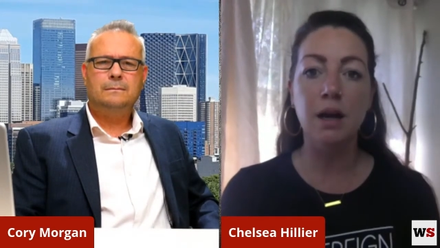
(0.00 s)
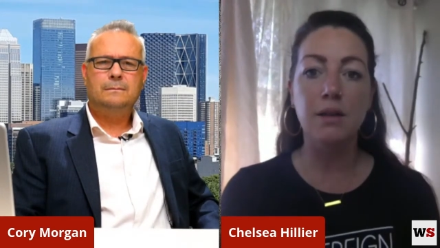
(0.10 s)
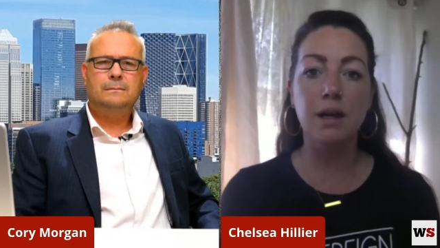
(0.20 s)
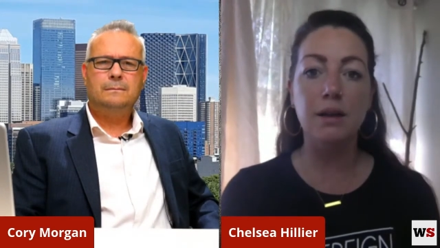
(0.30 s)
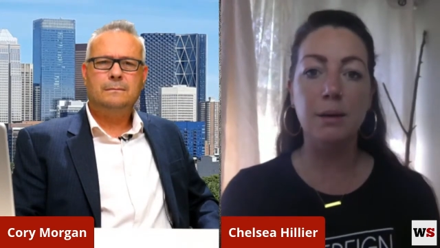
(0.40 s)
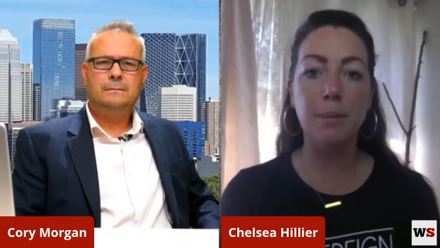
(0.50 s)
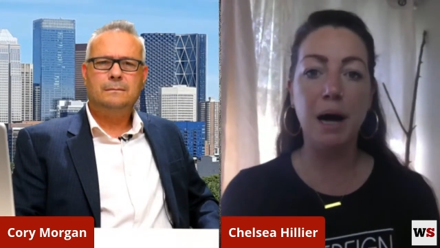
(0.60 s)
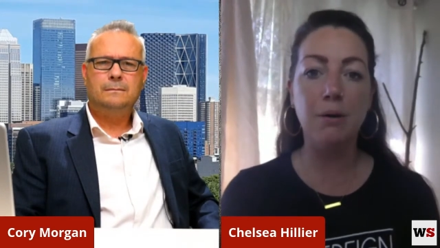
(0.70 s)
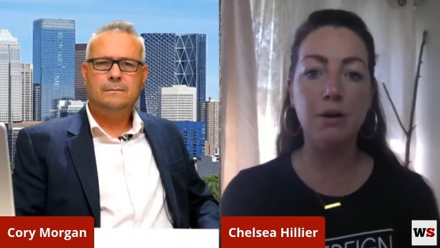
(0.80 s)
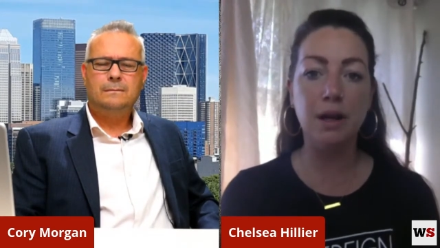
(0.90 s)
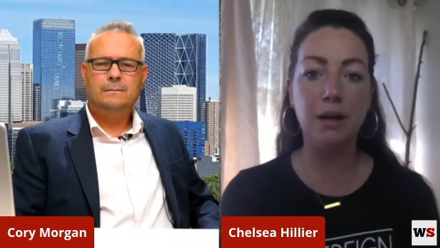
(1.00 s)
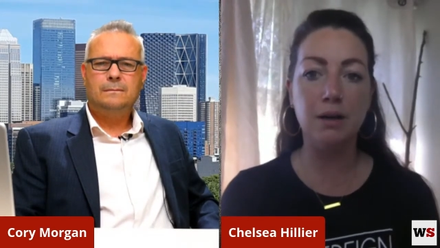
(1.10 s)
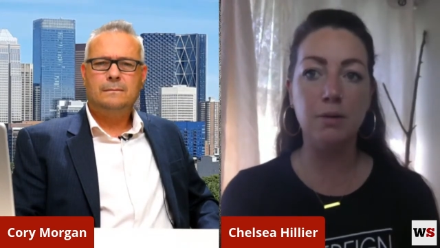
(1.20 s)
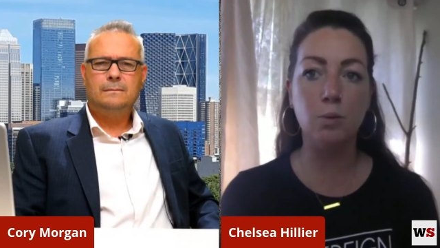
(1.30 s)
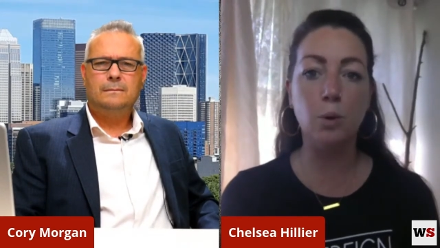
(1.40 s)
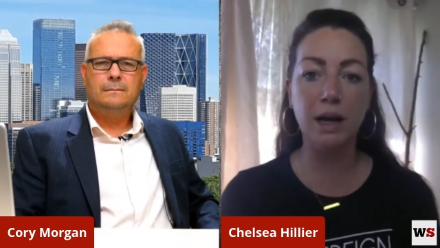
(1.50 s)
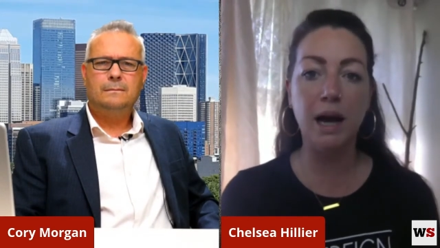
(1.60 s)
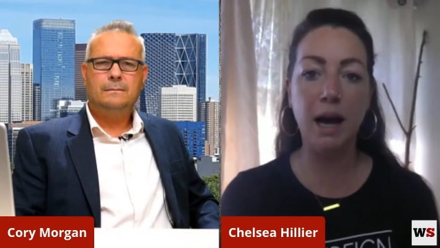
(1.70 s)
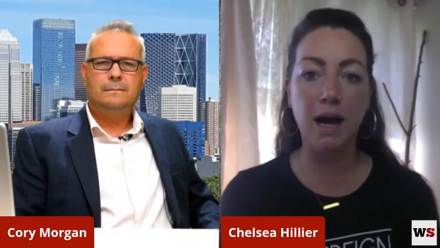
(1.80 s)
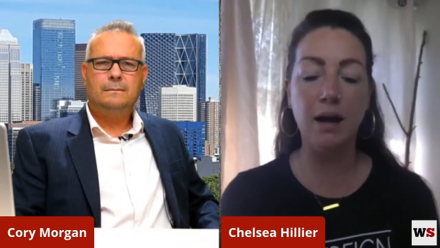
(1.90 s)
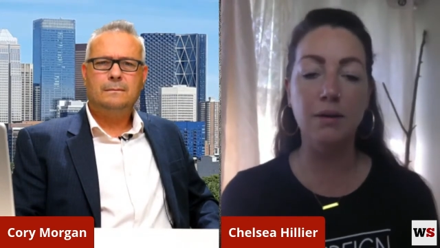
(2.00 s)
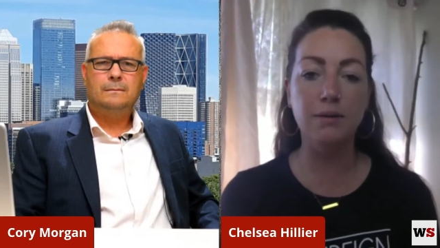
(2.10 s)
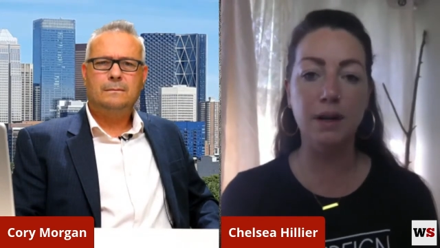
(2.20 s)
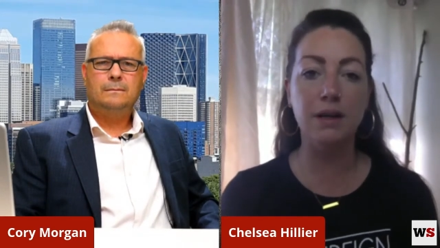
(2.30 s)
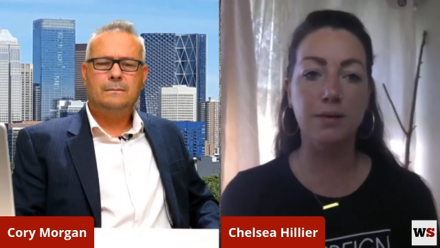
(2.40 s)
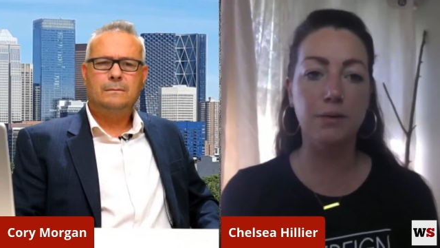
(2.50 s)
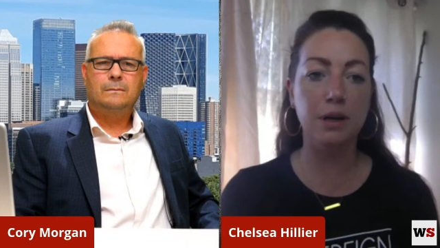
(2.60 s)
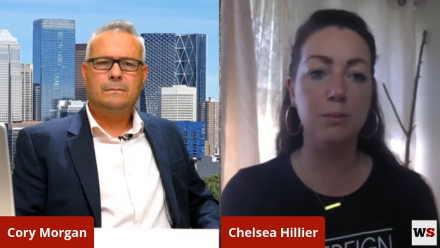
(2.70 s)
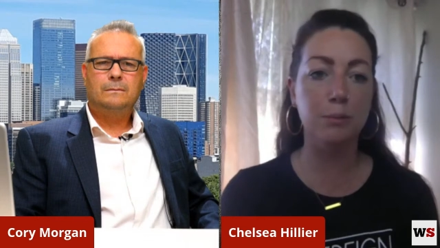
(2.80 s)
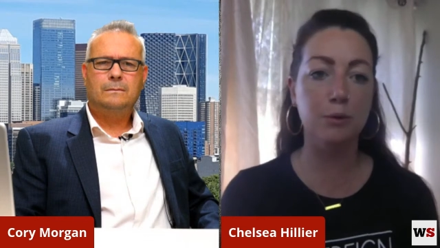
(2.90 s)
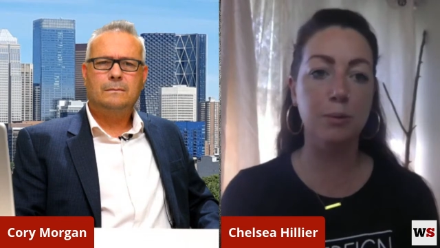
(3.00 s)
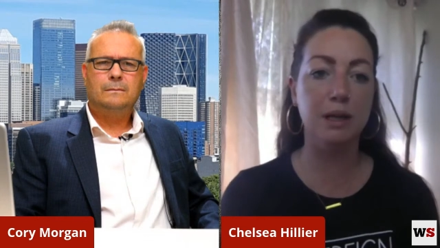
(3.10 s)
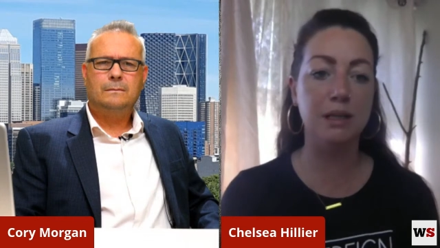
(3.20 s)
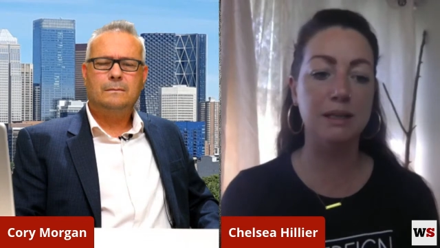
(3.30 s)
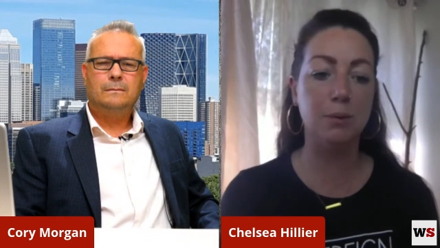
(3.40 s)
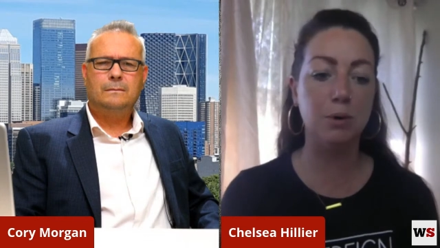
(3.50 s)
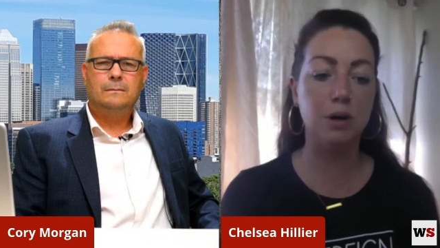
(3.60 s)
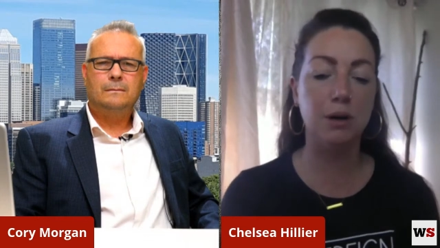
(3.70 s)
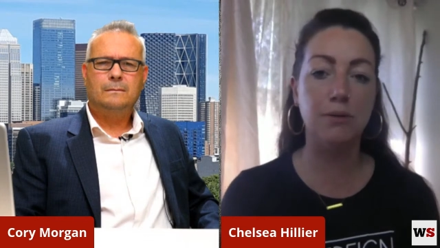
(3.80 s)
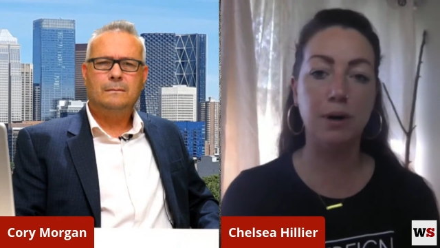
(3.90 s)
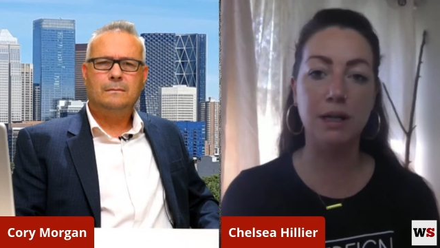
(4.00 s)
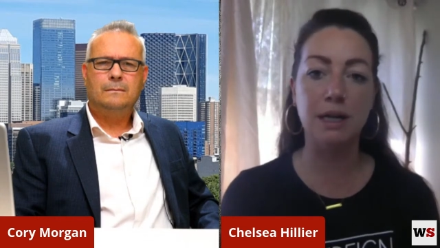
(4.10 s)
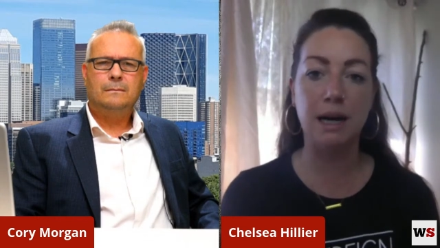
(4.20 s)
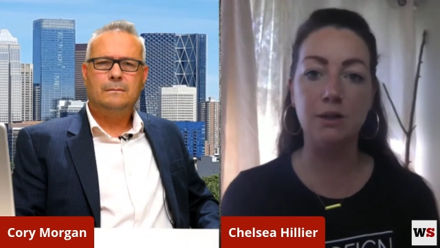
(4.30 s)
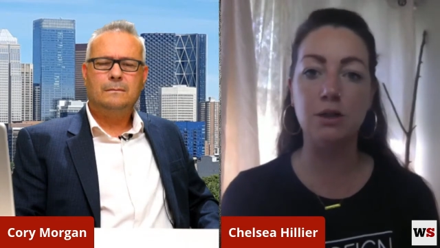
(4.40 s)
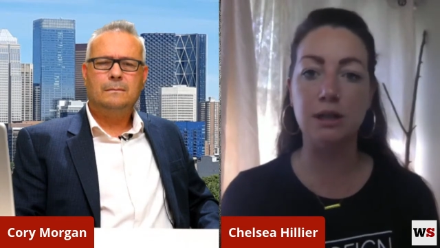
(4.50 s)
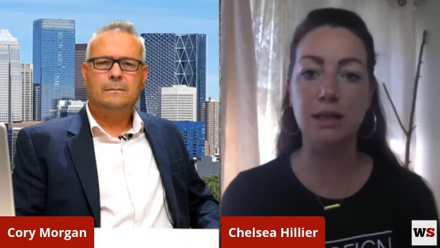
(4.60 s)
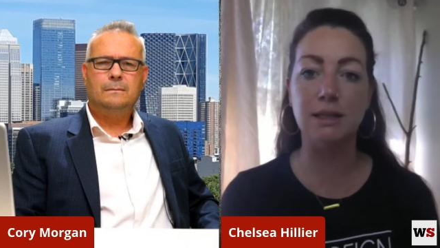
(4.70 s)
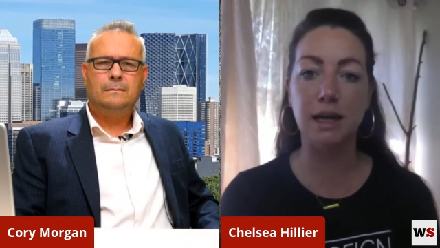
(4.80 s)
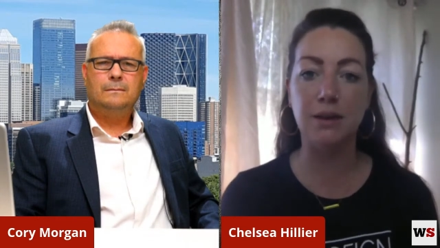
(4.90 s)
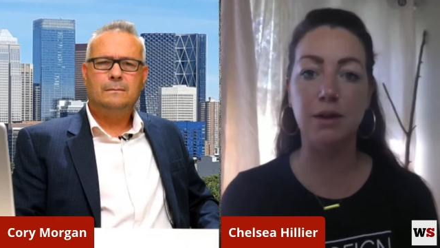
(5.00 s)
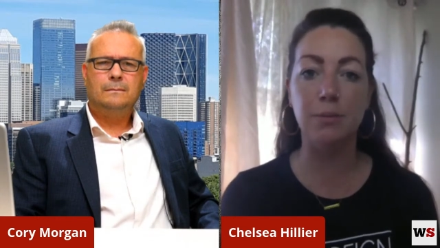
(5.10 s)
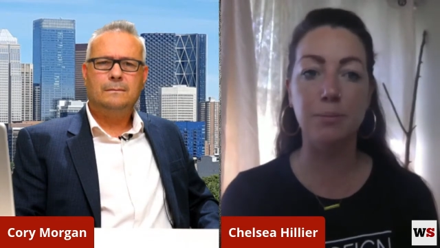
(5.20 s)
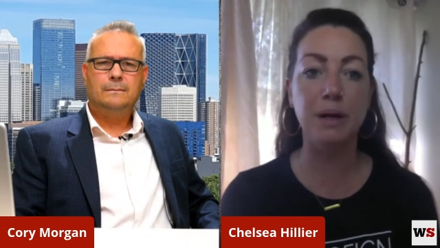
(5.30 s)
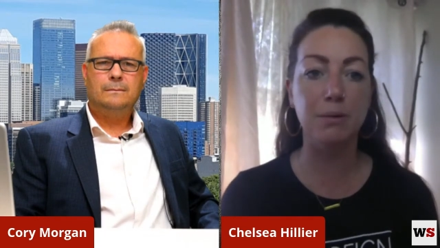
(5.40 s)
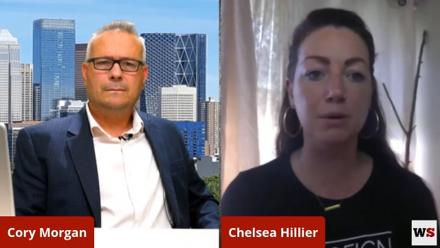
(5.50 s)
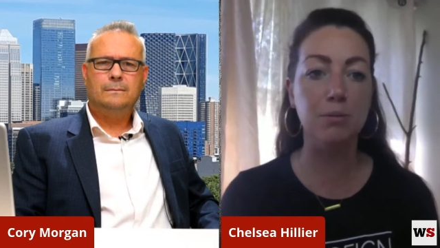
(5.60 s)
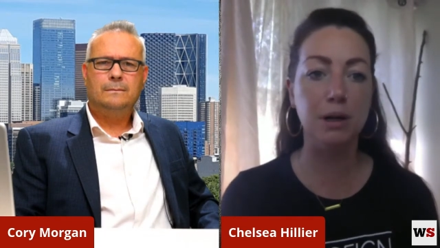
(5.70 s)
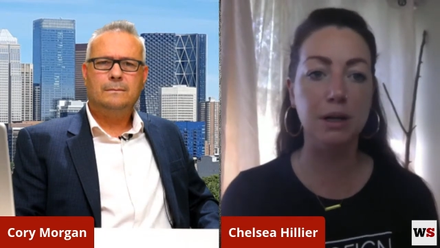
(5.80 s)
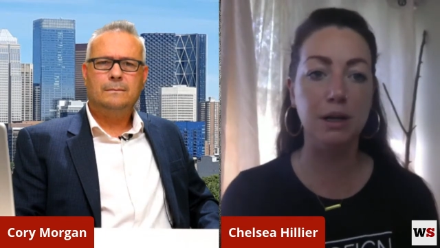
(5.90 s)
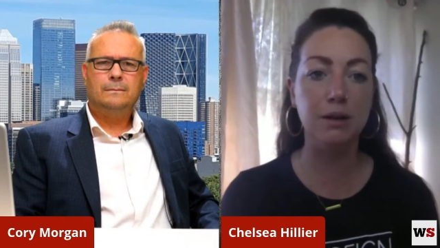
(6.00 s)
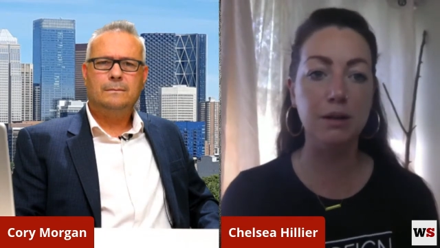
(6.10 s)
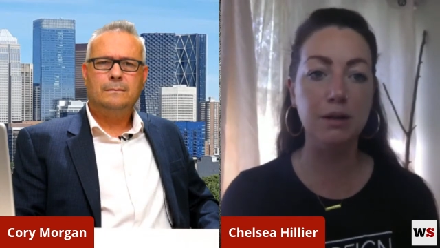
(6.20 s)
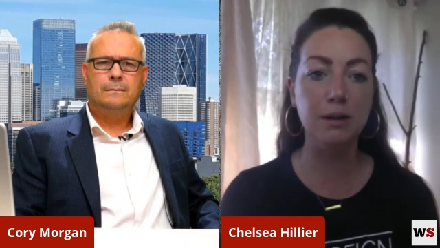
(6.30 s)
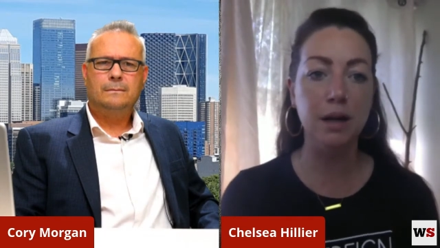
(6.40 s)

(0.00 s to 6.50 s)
Speaker 1: that the power that we have in the freedom movement is that we're not afraid to actually get together and be with one another.